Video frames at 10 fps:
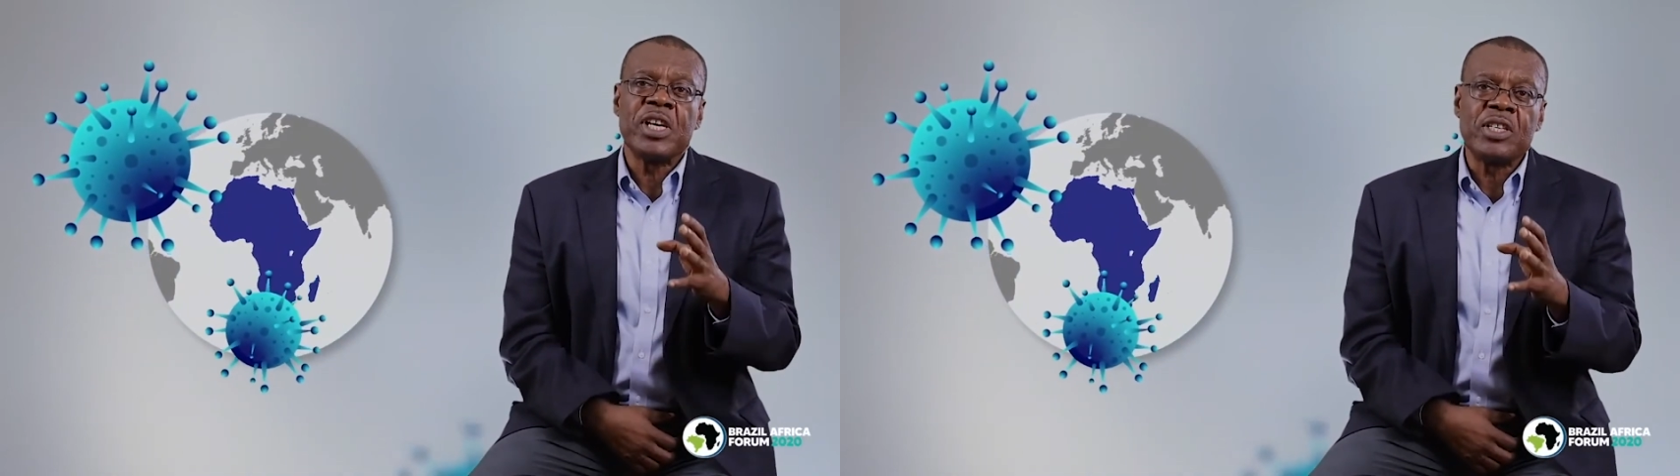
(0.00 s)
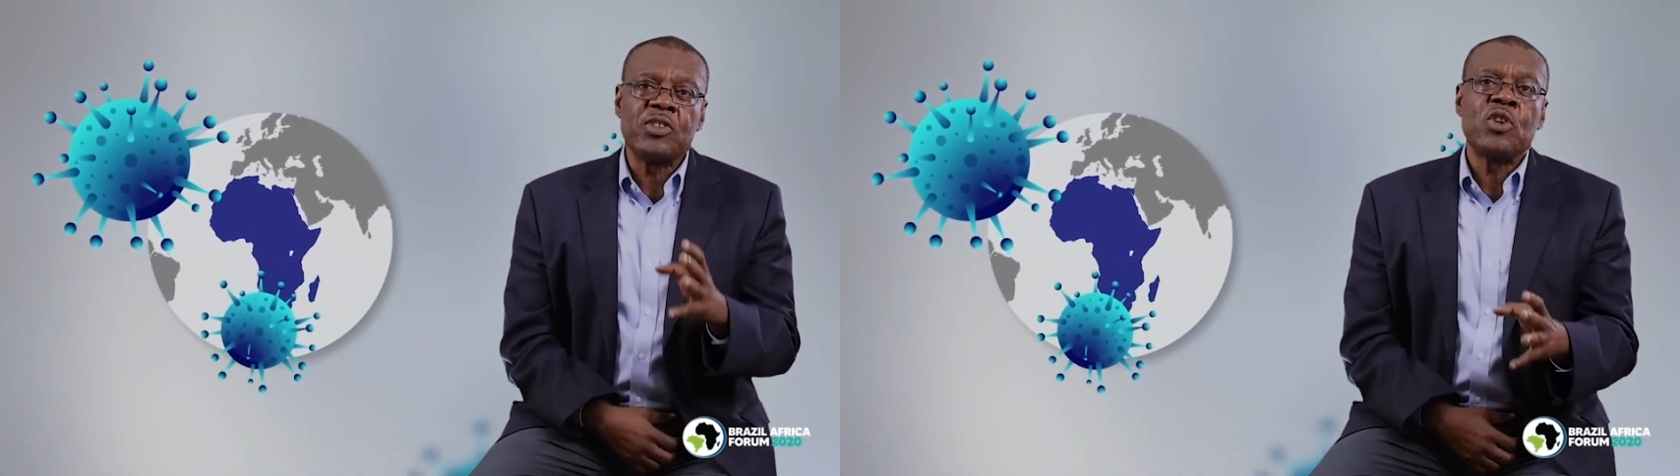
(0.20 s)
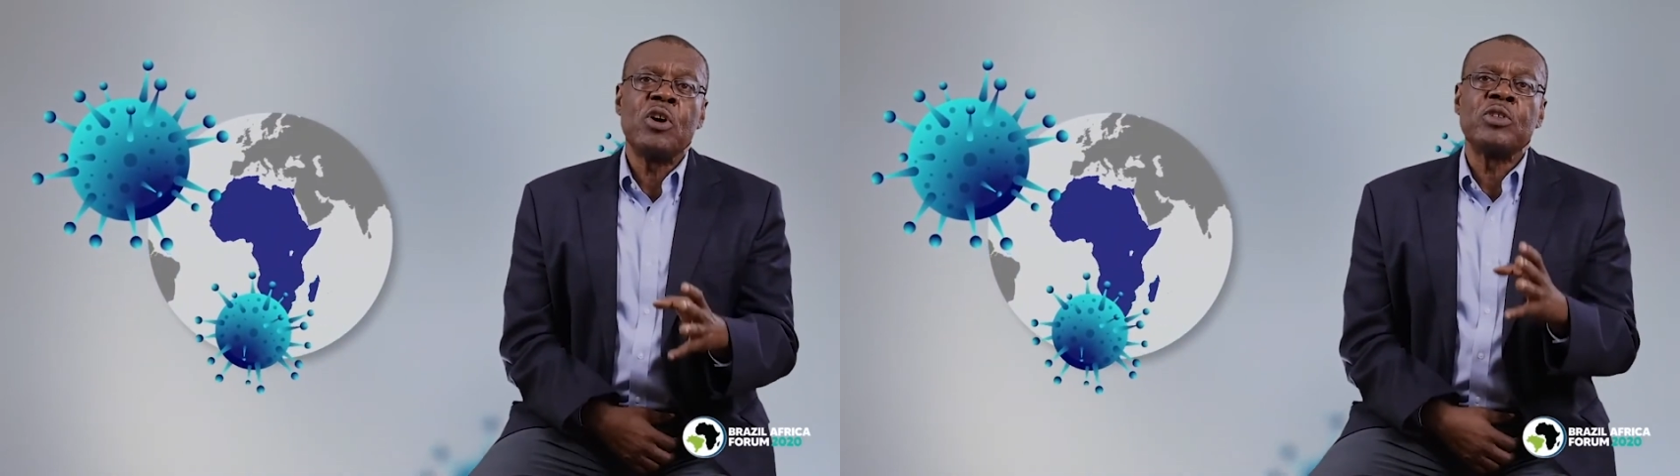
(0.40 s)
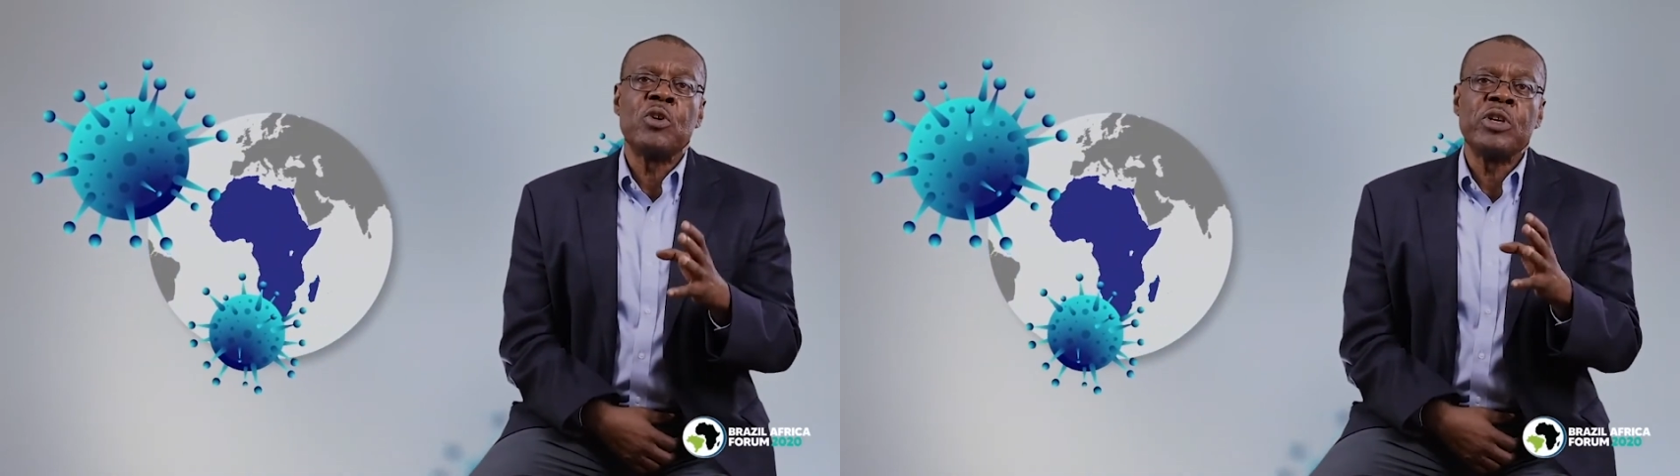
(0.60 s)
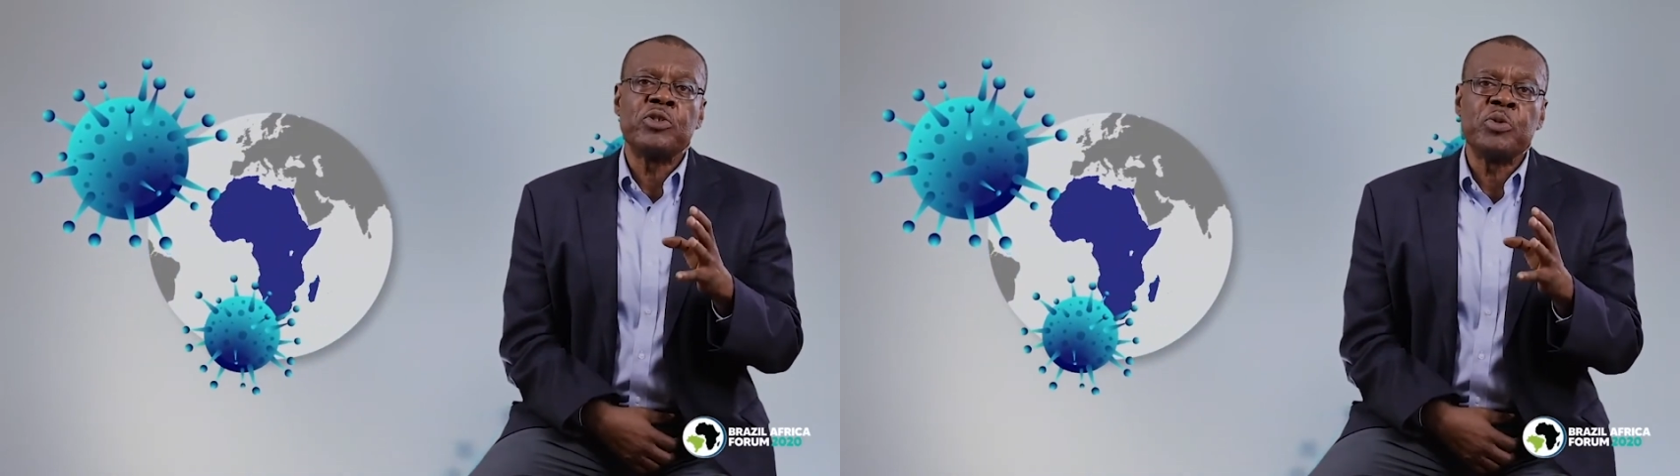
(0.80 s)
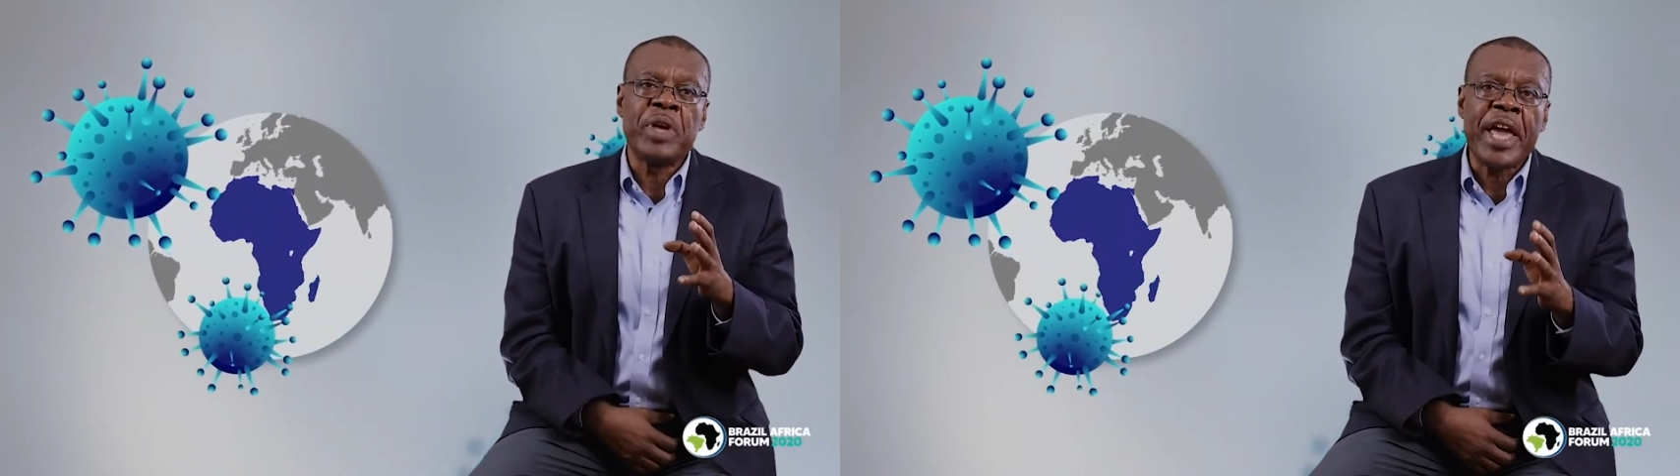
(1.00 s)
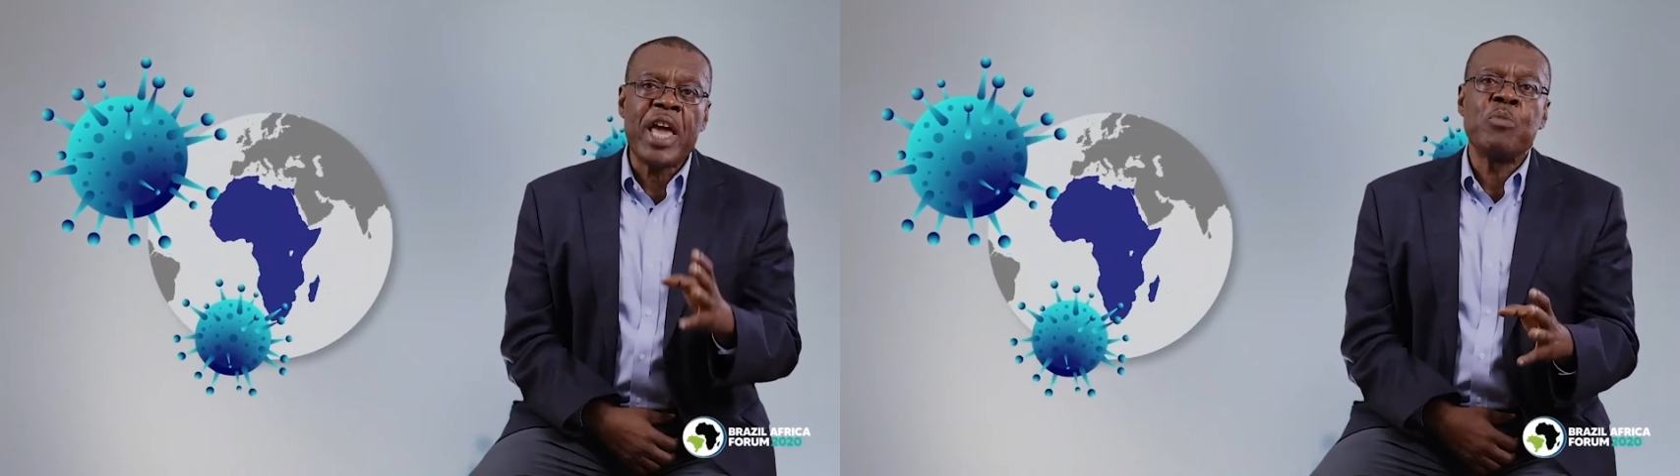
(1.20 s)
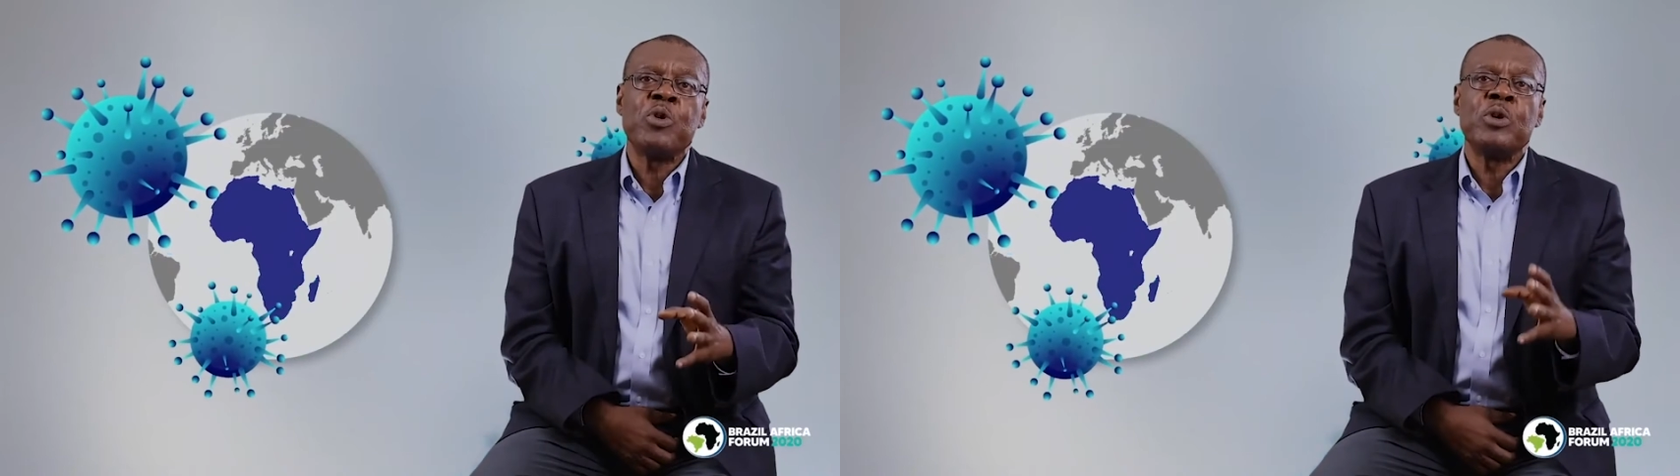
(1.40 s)
is not going to be
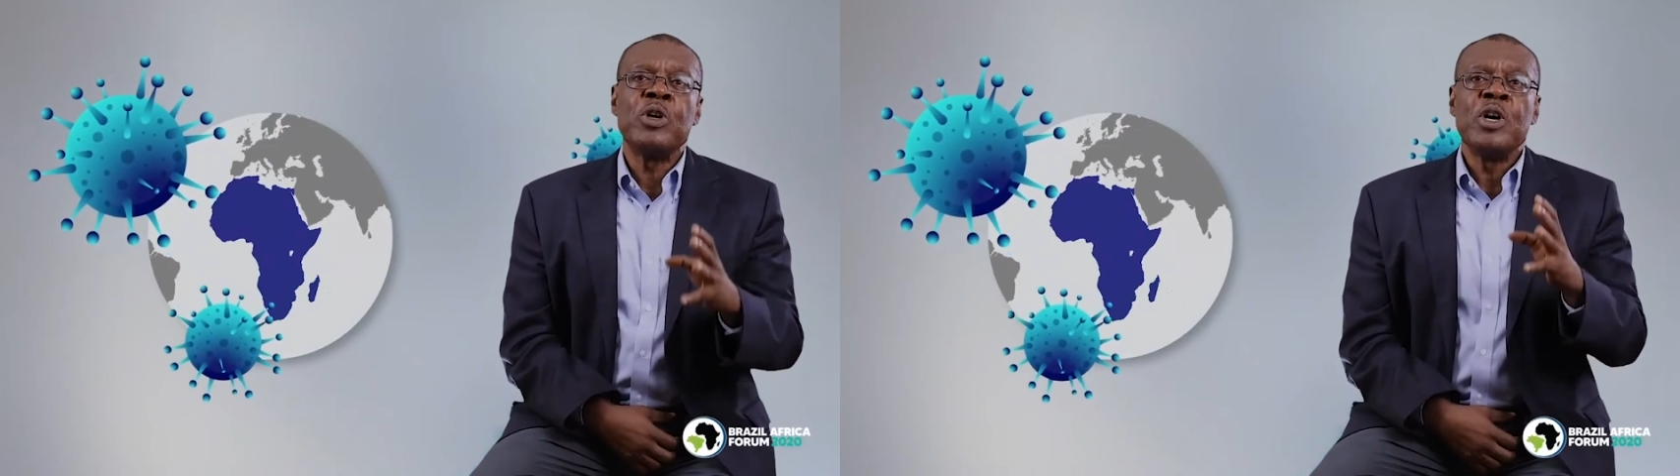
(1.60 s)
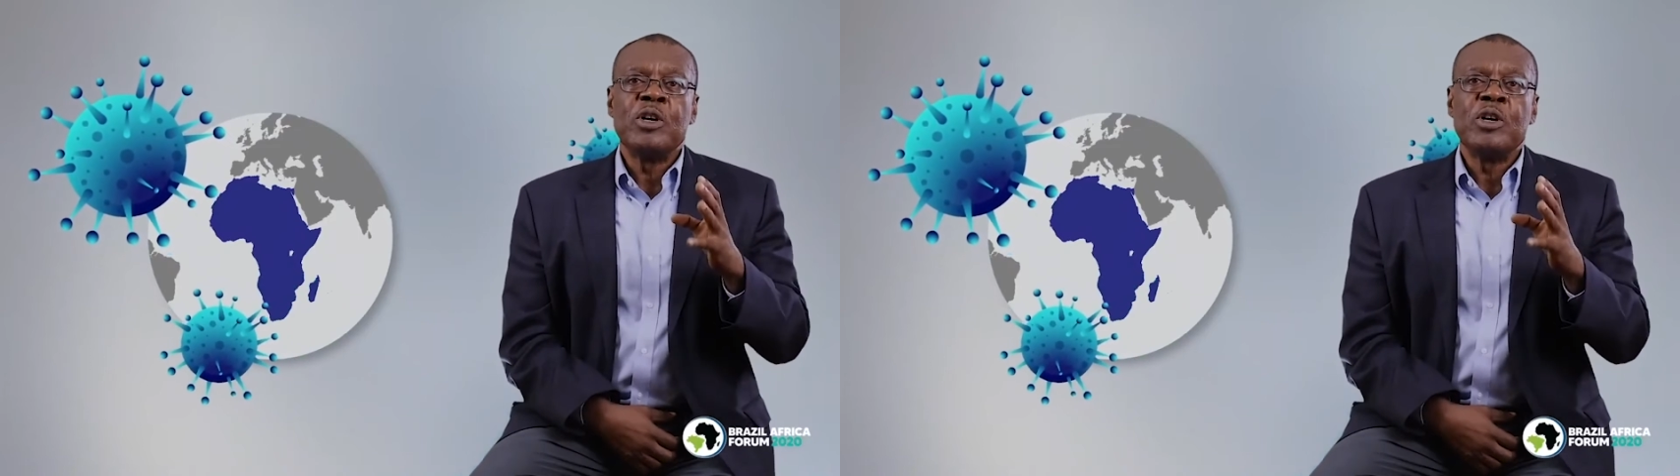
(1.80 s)
able